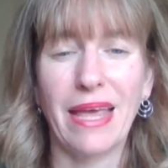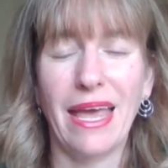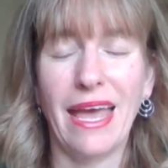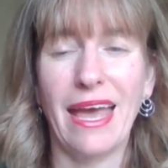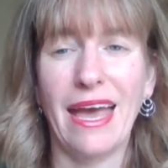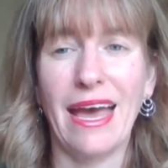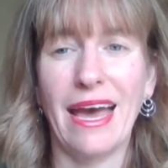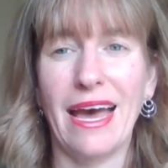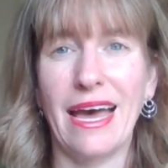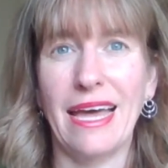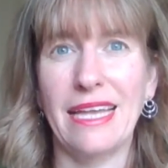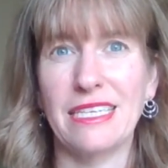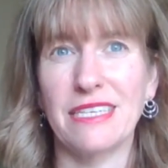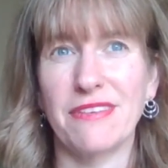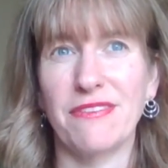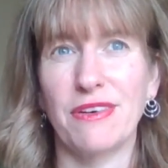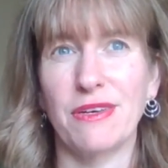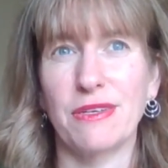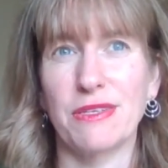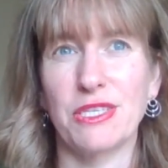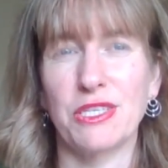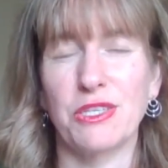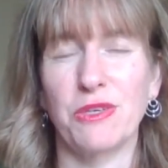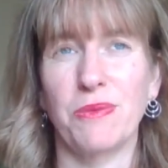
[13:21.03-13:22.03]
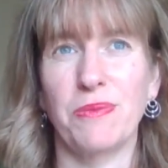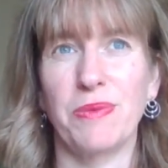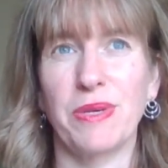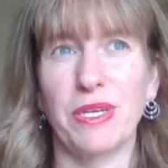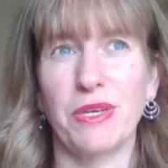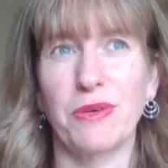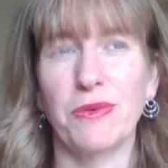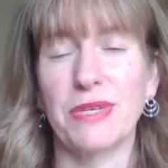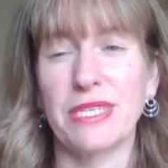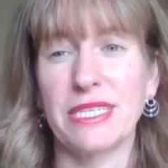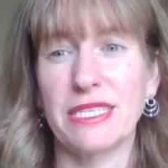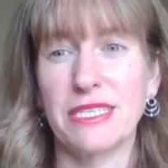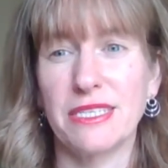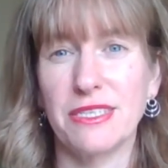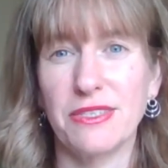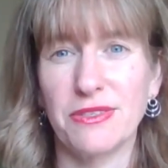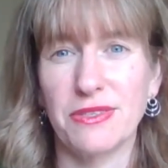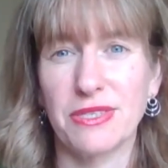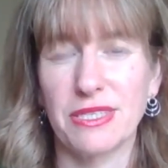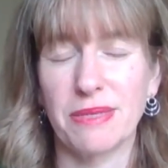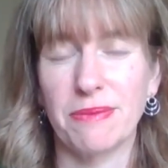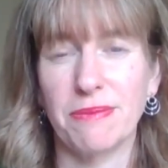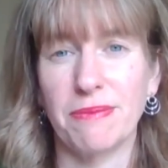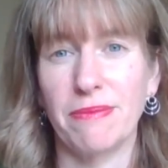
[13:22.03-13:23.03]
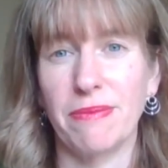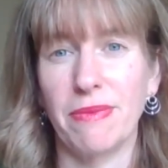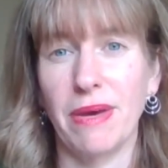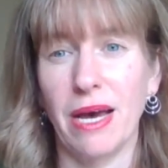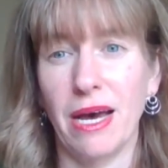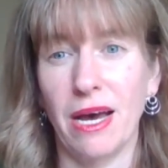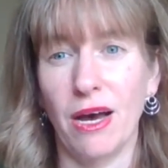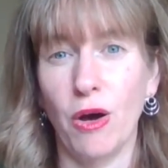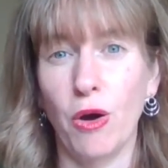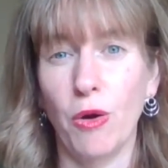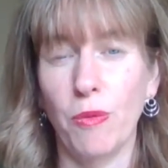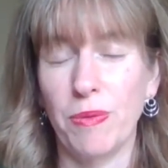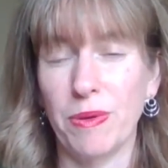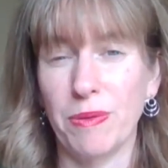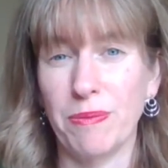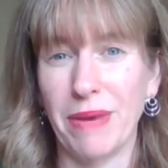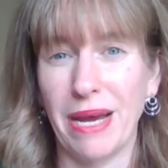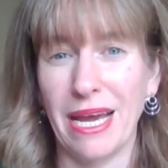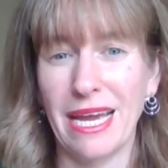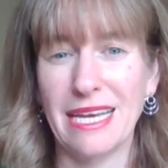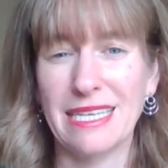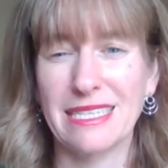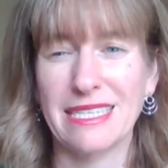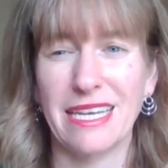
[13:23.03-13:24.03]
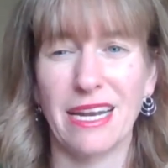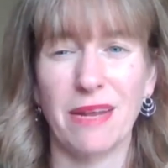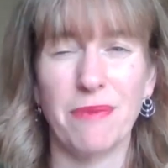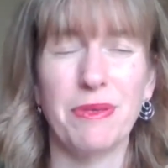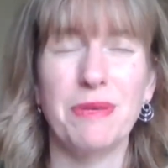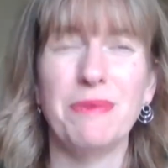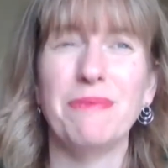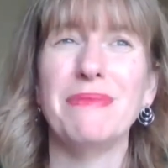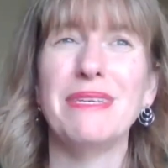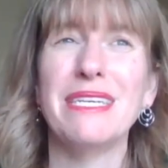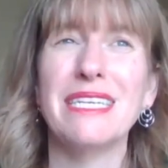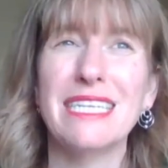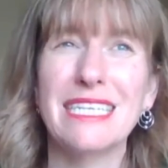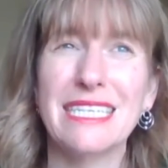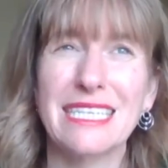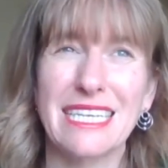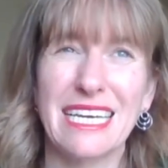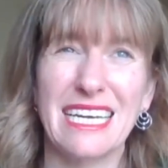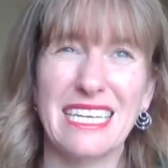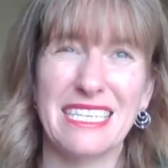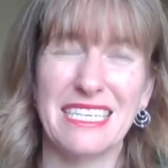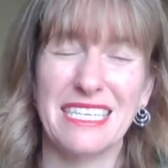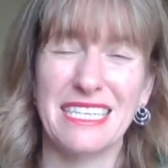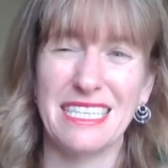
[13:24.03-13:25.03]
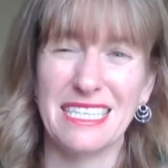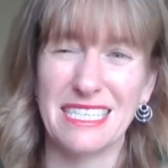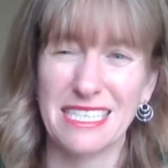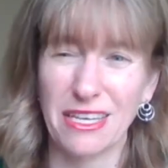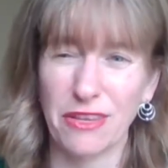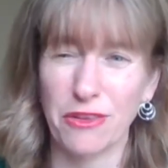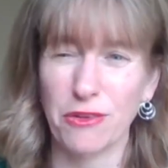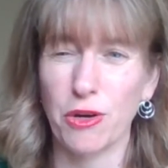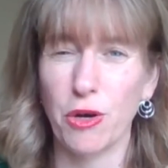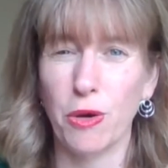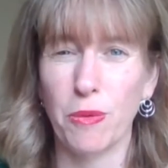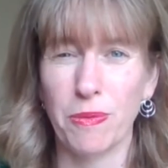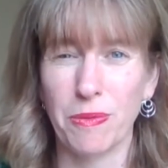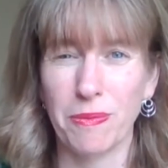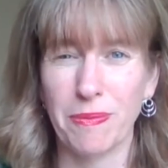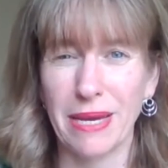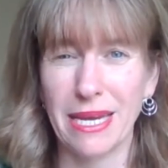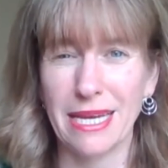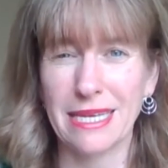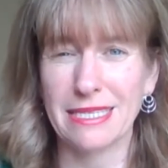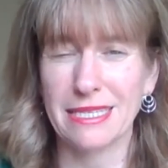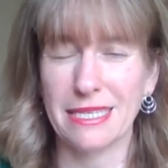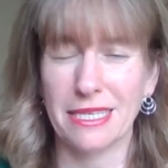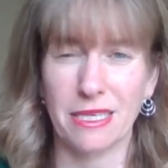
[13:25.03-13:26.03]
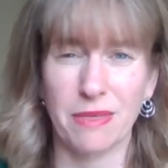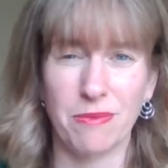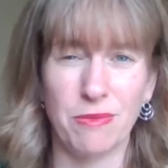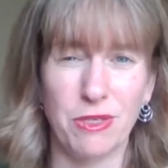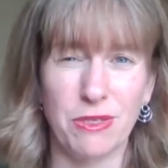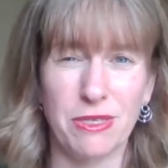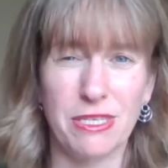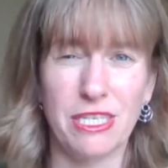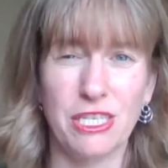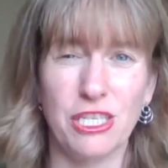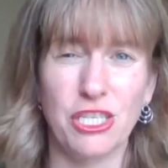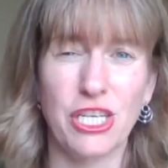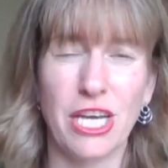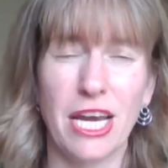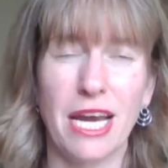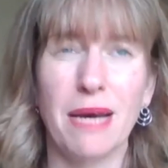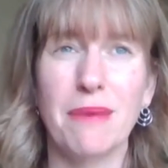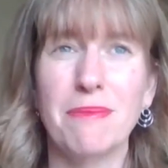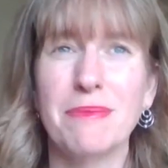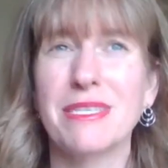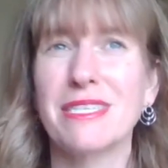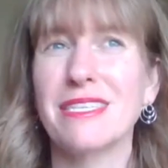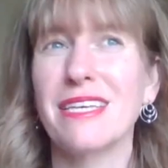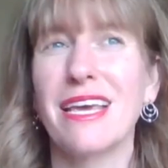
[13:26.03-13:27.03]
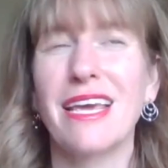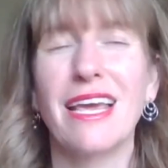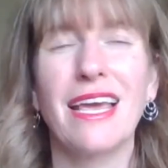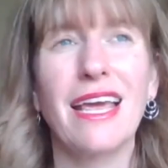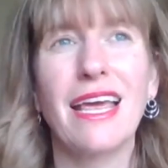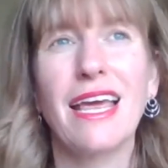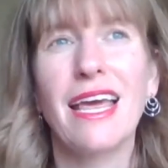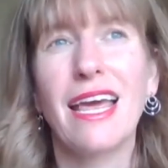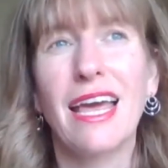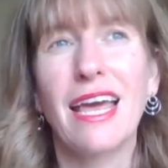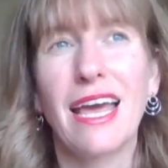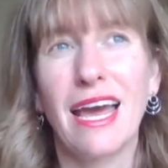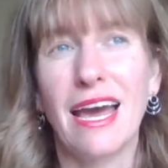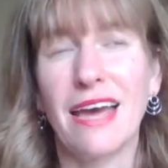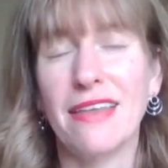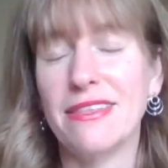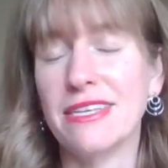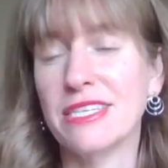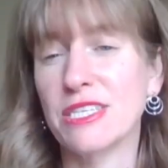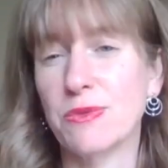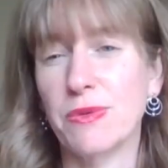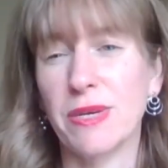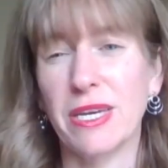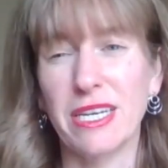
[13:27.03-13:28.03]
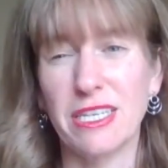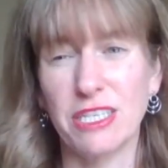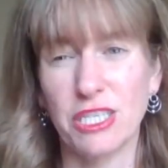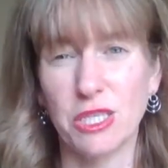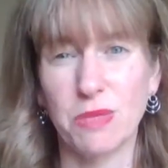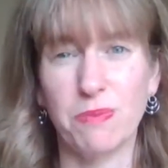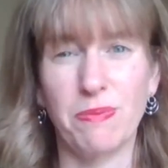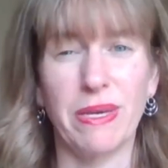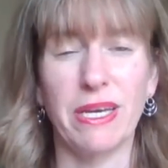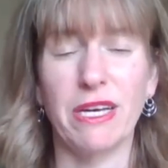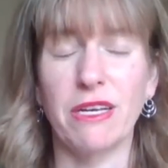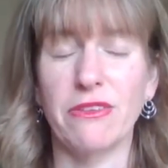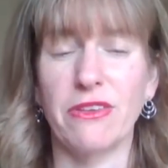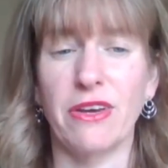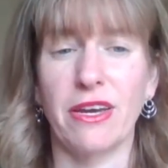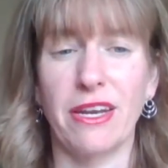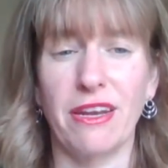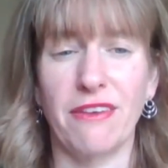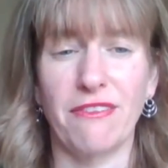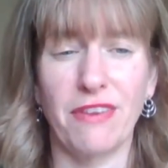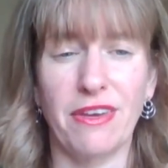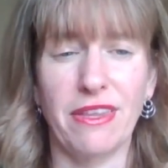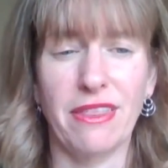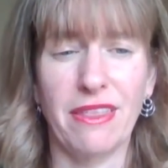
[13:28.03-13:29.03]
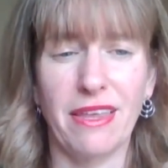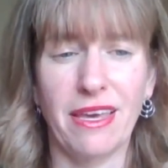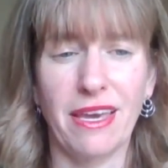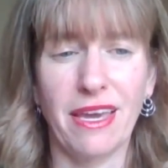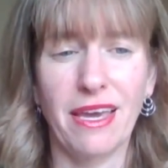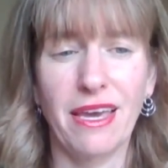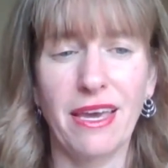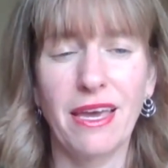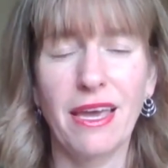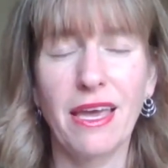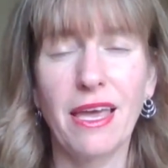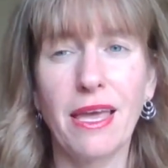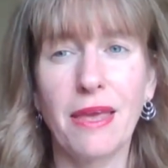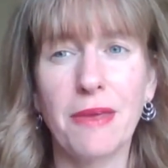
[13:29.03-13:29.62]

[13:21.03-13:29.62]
And I've also been going to some open mics, and I've been meaning to get to these other open mics and community jams. And this week I just bailed on everything.